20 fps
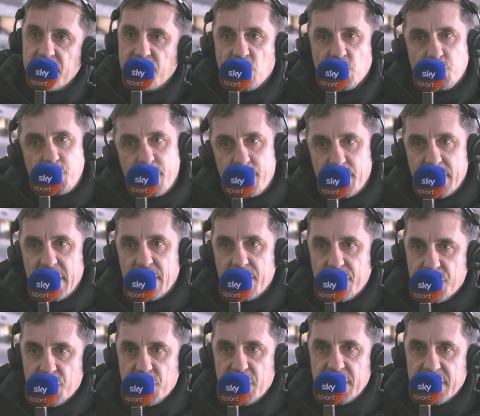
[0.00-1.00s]
You've just been
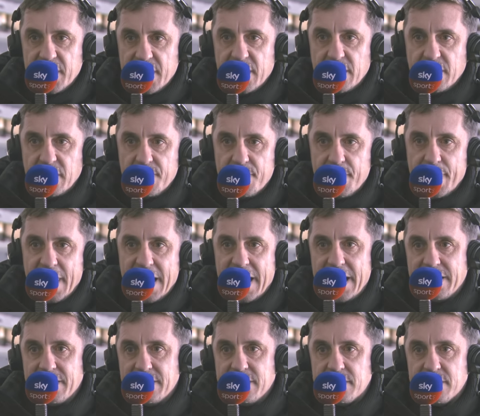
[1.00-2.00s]
beaten 3-0,
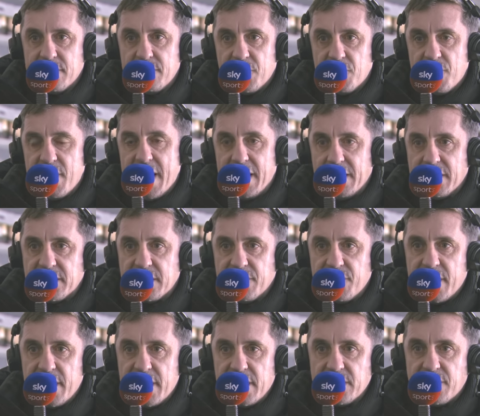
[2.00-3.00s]
and the reality
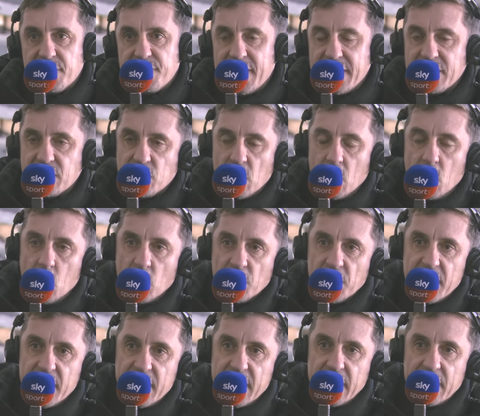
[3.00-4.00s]
of it is the fans don't want
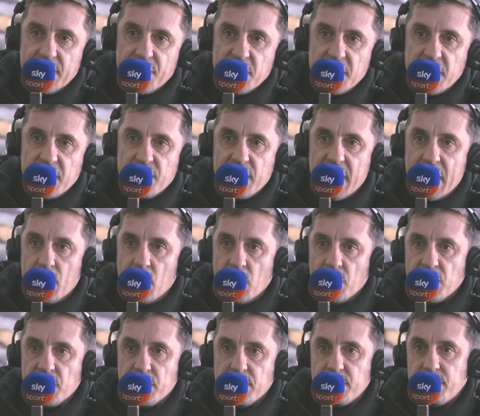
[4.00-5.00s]
to hear that you're out
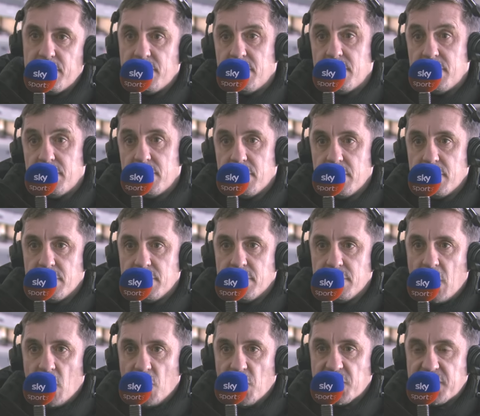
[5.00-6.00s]

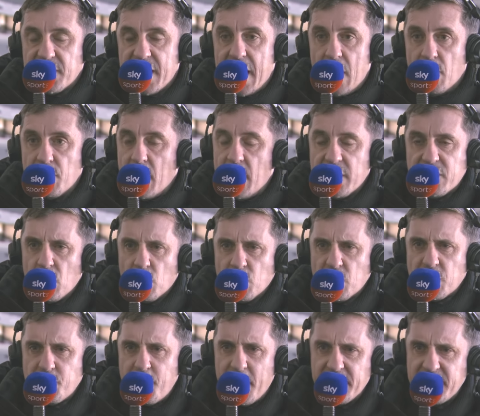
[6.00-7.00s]
on the town. Now, I don't
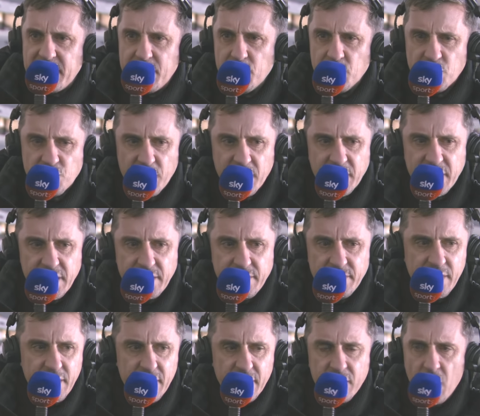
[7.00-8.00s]
suspect he was drinking
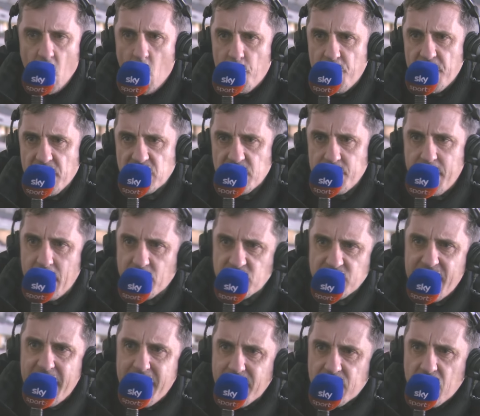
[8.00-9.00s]
copious amounts
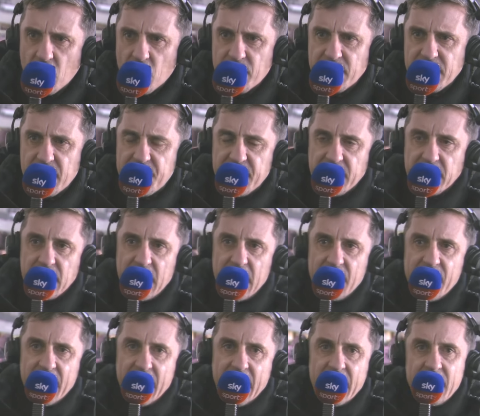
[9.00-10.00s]
of alcohol or anything
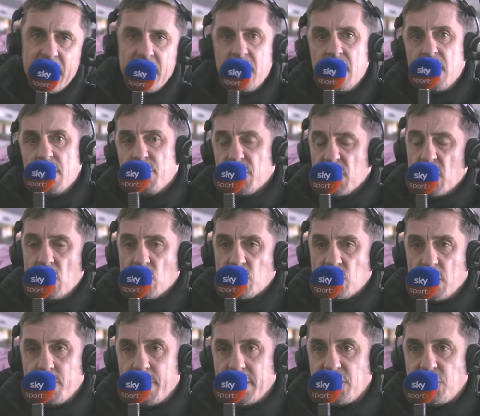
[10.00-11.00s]
like that, but
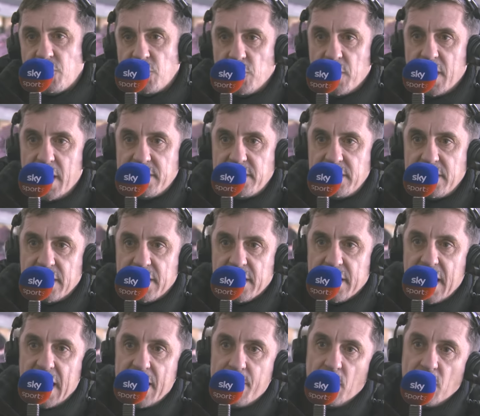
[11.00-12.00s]
also Manchester United had a
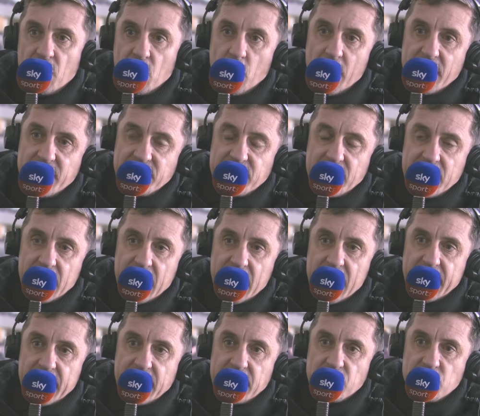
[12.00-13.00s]
game on the Wednesday
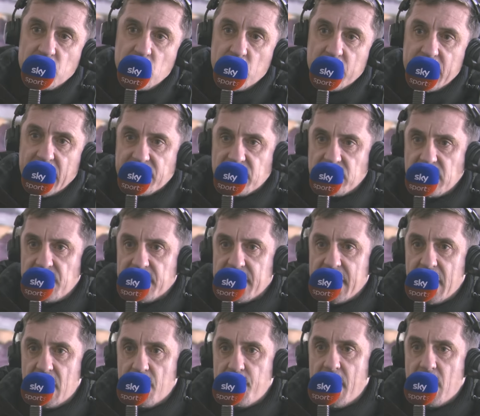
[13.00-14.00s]
night against Newcastle in the
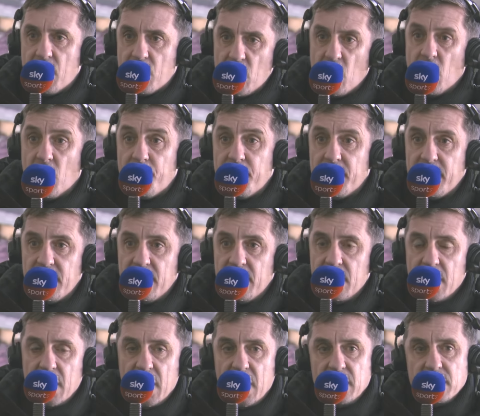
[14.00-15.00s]
Carabao Cup,
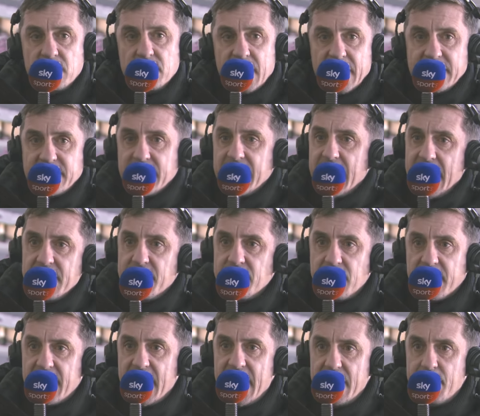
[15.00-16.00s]
and that's, again,
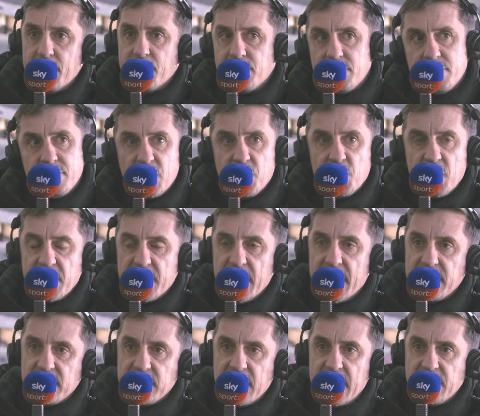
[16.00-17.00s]
a game 3
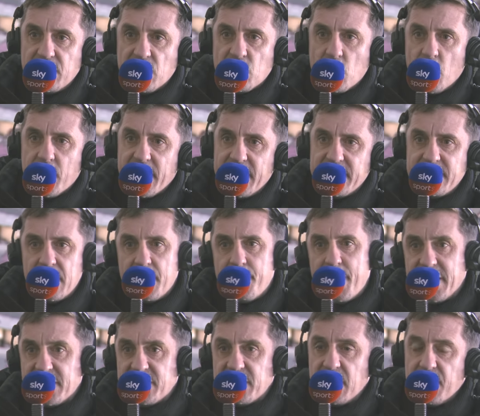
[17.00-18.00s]
days later. So, again, is it the
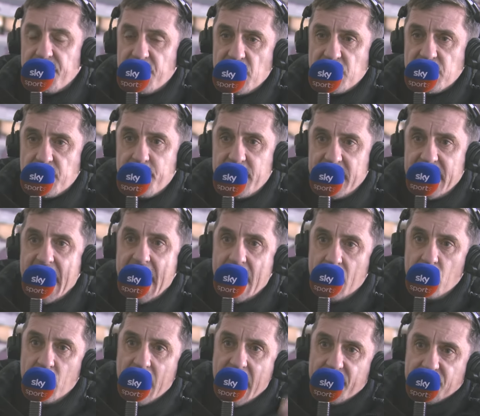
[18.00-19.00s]
best thing for you to be
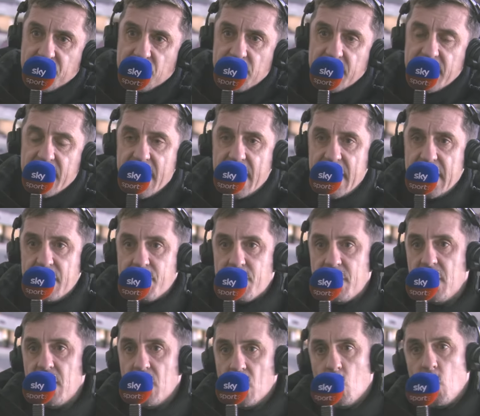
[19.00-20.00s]
out after a game
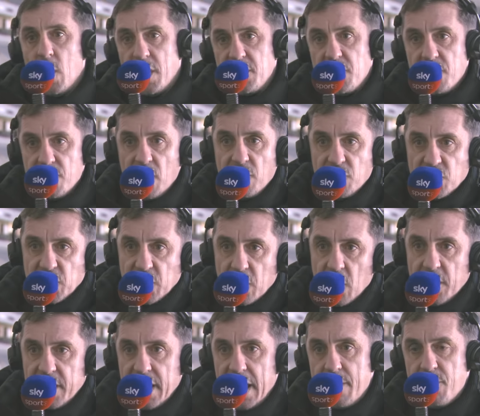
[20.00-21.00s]
when you've obviously
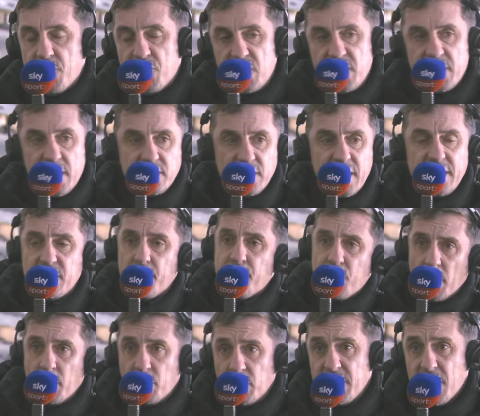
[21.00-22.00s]
got a game 3 days later?
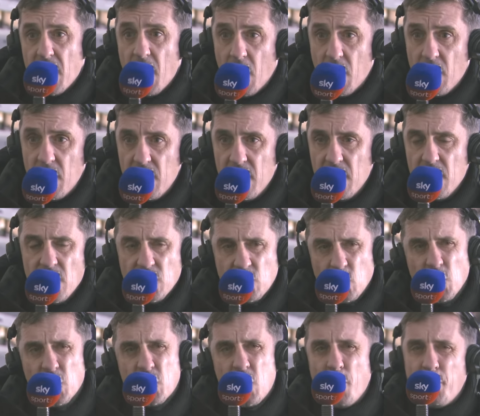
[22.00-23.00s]
Probably not.
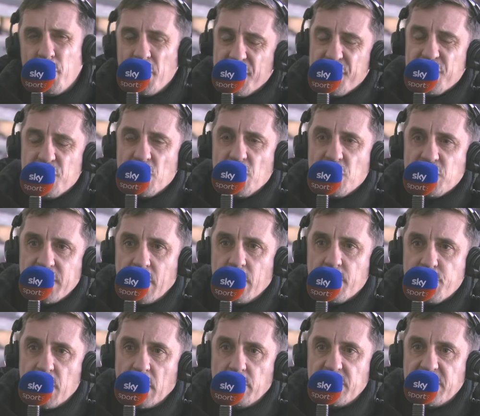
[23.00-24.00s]
So on a couple of fronts, I
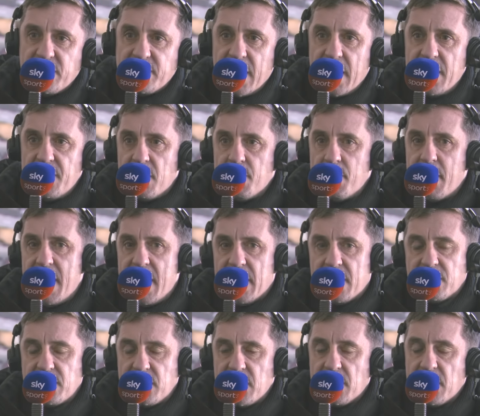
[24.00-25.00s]
would probably say that
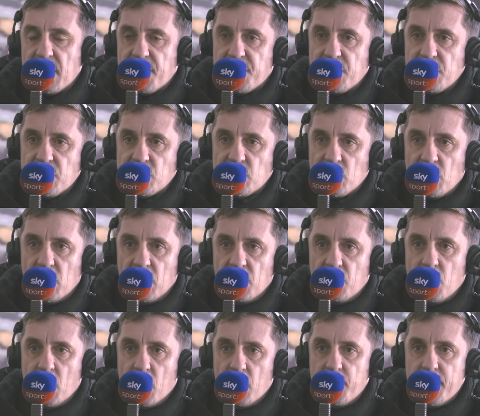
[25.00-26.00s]
Marcus, in a different sort
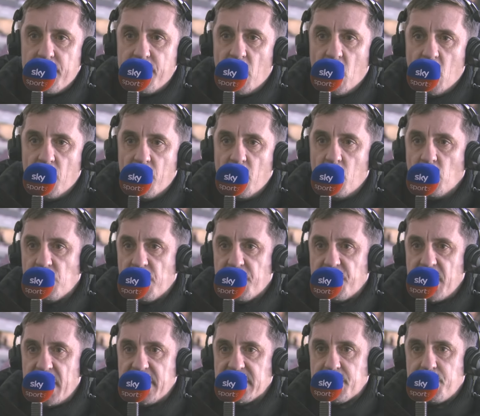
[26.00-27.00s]
of what would be moment, would
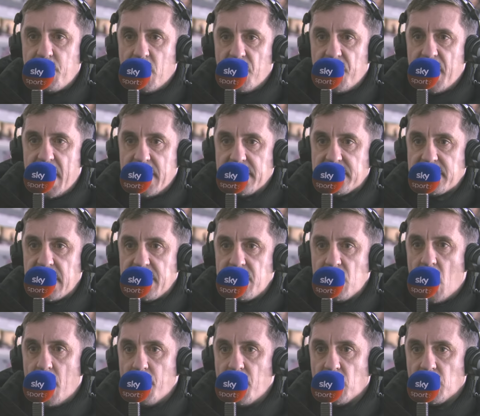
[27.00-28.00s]
reflect upon that and say,
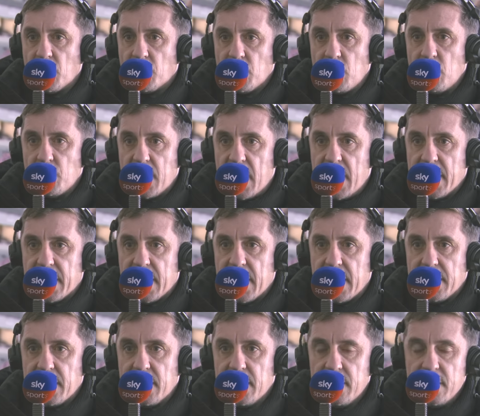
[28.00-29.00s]
no, I'm not going to do that
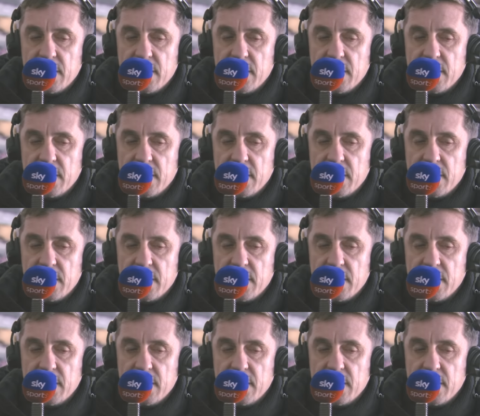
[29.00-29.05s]
again.